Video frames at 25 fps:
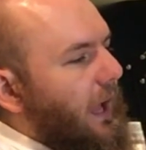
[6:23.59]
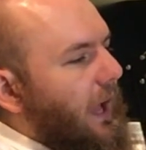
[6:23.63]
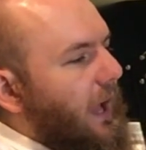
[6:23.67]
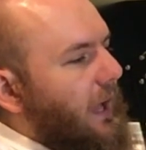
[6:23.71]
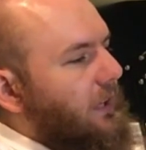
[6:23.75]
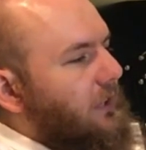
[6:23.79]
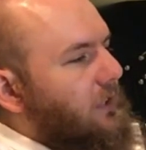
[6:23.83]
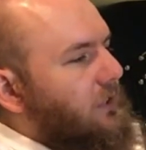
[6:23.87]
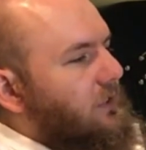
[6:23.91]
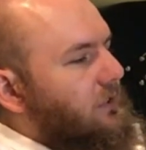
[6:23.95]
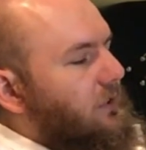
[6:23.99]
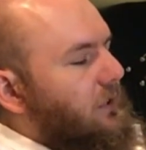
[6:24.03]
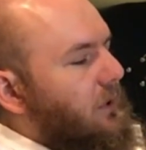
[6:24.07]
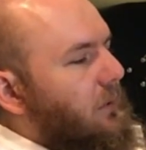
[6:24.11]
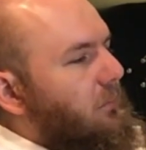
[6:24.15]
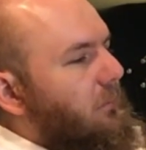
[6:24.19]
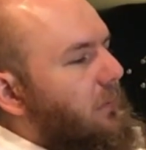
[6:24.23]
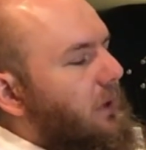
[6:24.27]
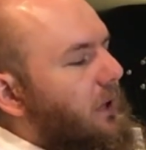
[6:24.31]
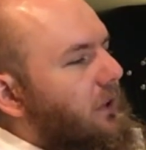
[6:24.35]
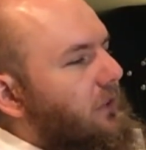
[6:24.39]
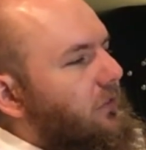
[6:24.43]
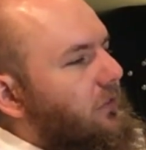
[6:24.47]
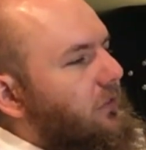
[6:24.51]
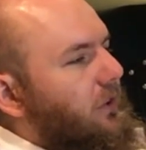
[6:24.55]
And this
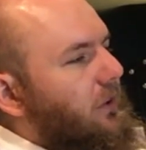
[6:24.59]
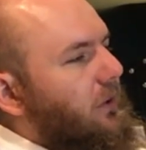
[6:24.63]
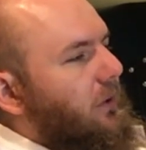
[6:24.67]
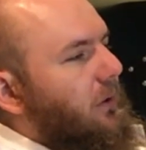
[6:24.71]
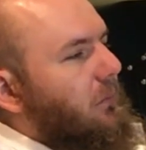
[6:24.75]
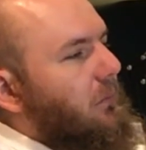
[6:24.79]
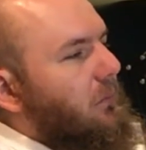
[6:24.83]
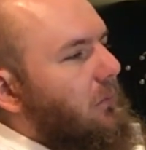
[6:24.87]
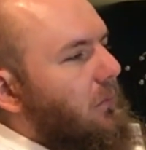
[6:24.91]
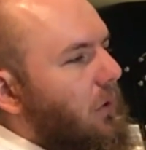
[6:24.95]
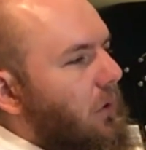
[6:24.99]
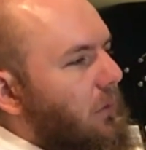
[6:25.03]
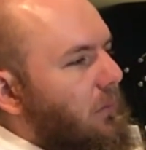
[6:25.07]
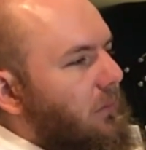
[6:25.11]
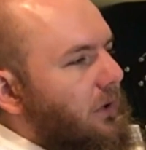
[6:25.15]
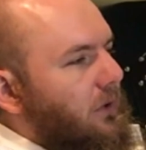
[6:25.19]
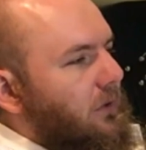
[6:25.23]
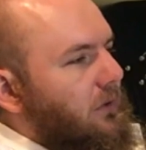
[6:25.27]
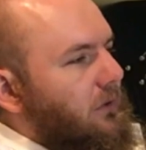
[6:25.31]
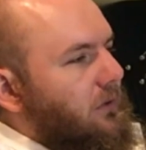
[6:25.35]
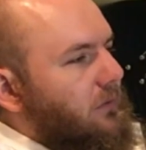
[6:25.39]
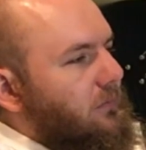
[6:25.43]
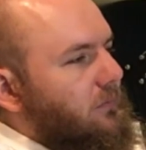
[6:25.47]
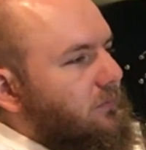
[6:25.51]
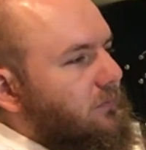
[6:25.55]
amazing
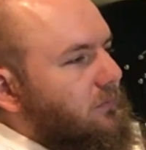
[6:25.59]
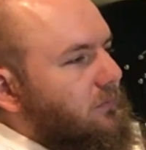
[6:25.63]
moment,